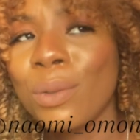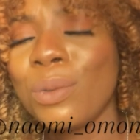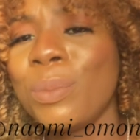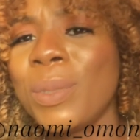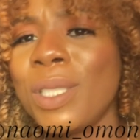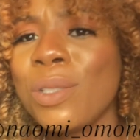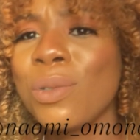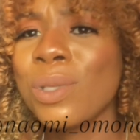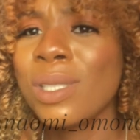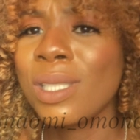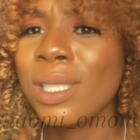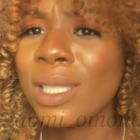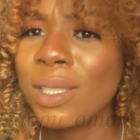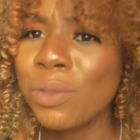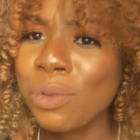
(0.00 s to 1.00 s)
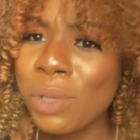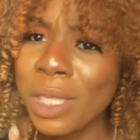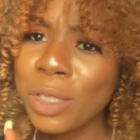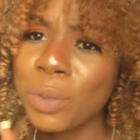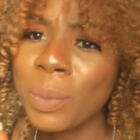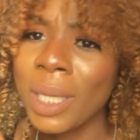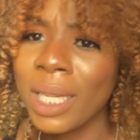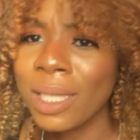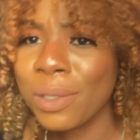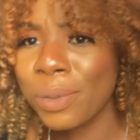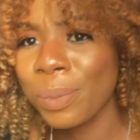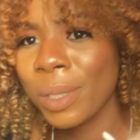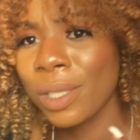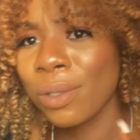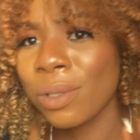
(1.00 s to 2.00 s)
you begin to see stretch marks, you
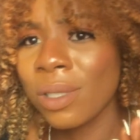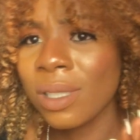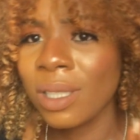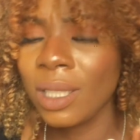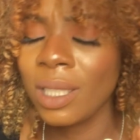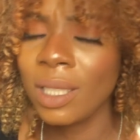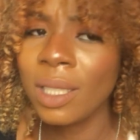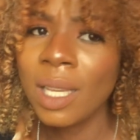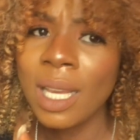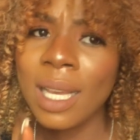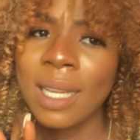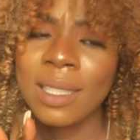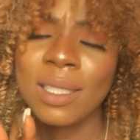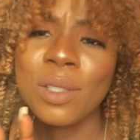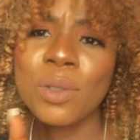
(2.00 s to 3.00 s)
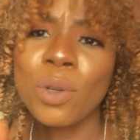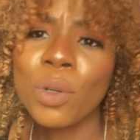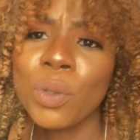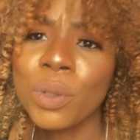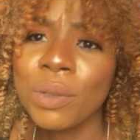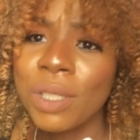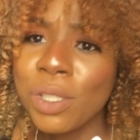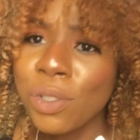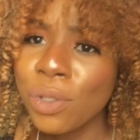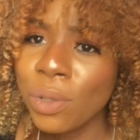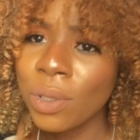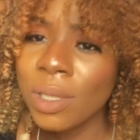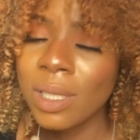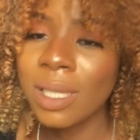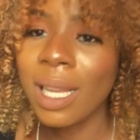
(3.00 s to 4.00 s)
begin to see
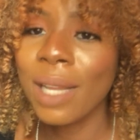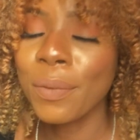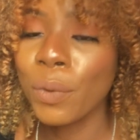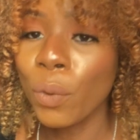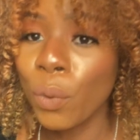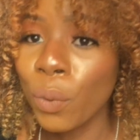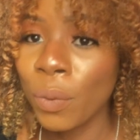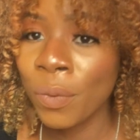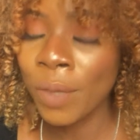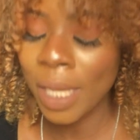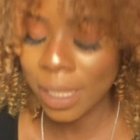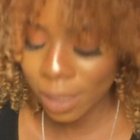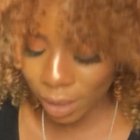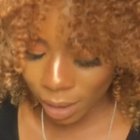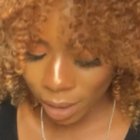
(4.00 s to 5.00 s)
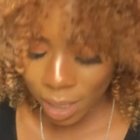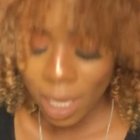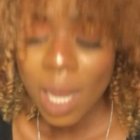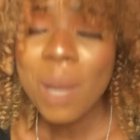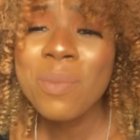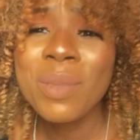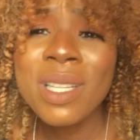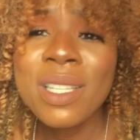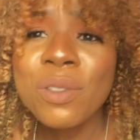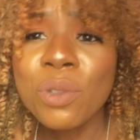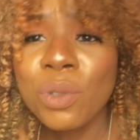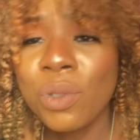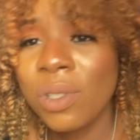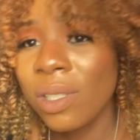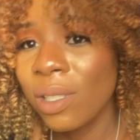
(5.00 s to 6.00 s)
discolorations and all of that. Please
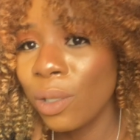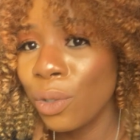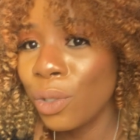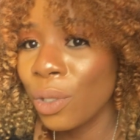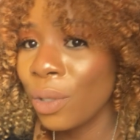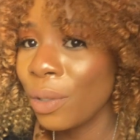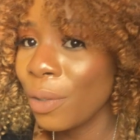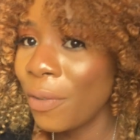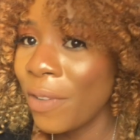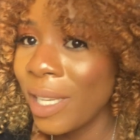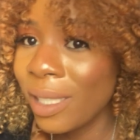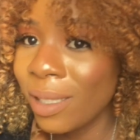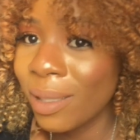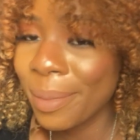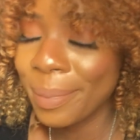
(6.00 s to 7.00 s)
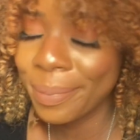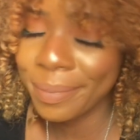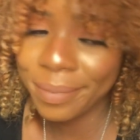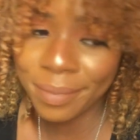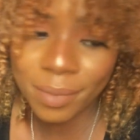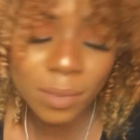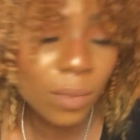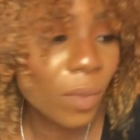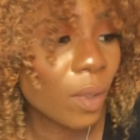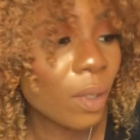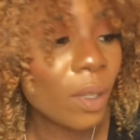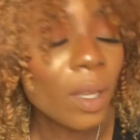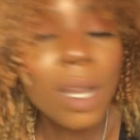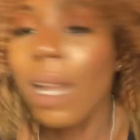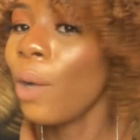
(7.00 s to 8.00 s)
don't use this lotion on your face.
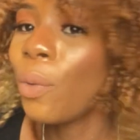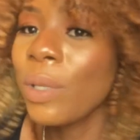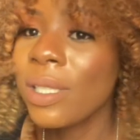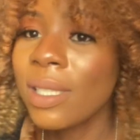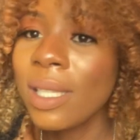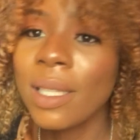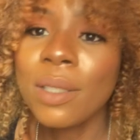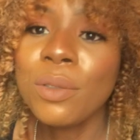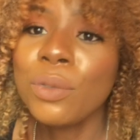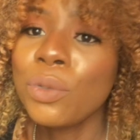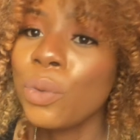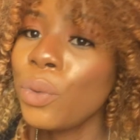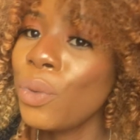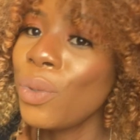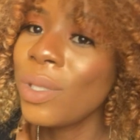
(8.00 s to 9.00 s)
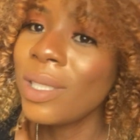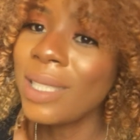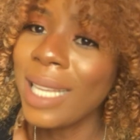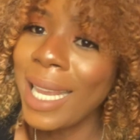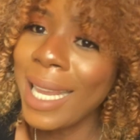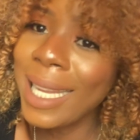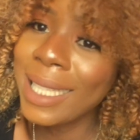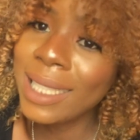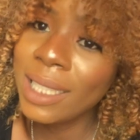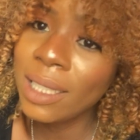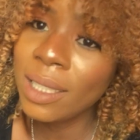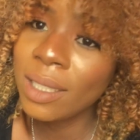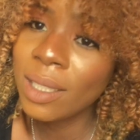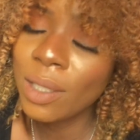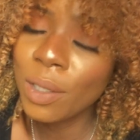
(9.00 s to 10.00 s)
I always say don't use any